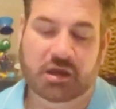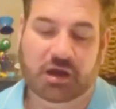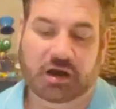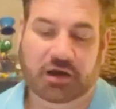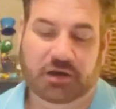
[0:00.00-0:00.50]

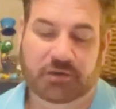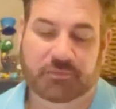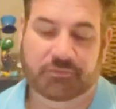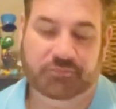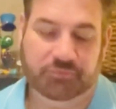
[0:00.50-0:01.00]

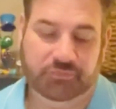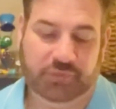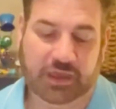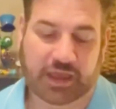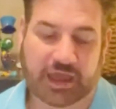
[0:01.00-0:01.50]
um,
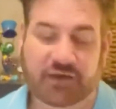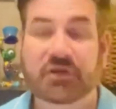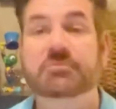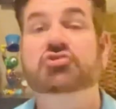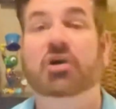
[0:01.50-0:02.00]
have
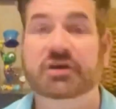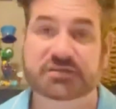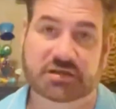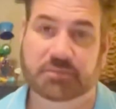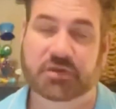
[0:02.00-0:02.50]
him draw
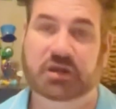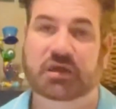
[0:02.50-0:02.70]
something,